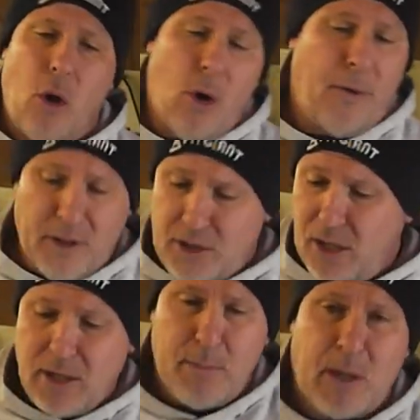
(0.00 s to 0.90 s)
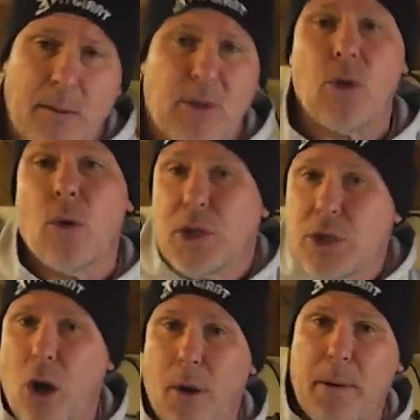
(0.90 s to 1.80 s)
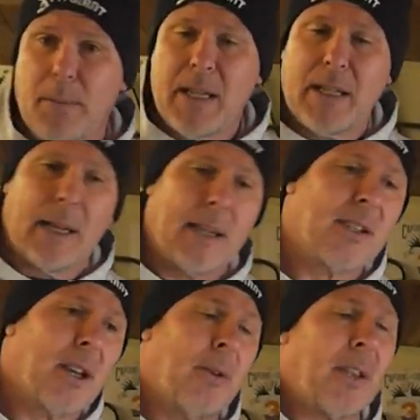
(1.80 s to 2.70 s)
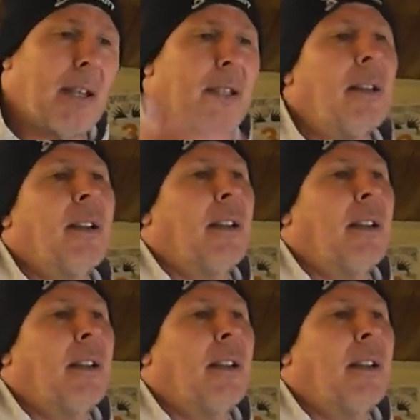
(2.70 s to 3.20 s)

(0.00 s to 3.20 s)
Or if it suddenly becomes sore, stop immediately so that,